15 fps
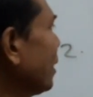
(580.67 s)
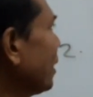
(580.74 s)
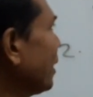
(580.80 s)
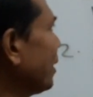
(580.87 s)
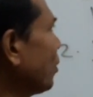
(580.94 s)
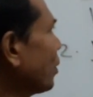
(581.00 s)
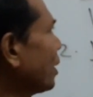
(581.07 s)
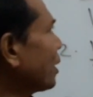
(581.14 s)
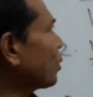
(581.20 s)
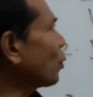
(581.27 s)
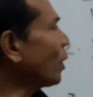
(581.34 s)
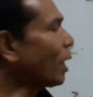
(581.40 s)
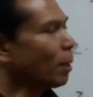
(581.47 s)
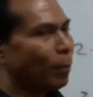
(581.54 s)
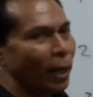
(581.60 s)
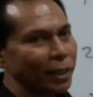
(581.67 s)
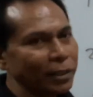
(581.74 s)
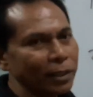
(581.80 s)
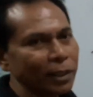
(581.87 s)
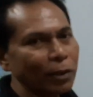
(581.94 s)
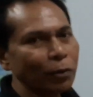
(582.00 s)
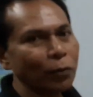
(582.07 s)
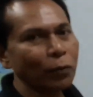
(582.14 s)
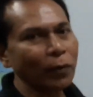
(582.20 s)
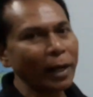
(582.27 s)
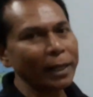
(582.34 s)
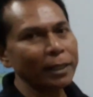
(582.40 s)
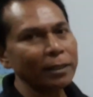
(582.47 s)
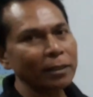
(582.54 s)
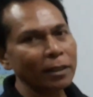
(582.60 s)
in order to help us
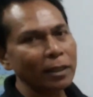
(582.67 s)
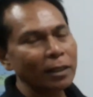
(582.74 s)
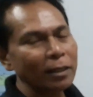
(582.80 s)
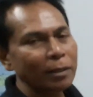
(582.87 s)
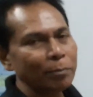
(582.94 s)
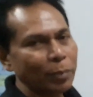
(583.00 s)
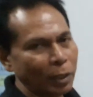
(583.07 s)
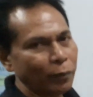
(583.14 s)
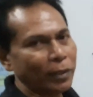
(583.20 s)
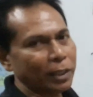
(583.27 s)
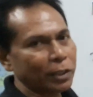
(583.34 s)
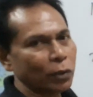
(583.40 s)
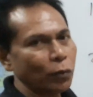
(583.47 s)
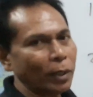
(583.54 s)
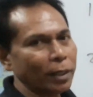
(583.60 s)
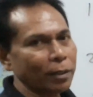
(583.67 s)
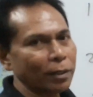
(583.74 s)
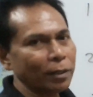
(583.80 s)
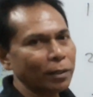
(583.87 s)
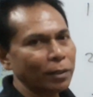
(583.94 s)
find perfect square,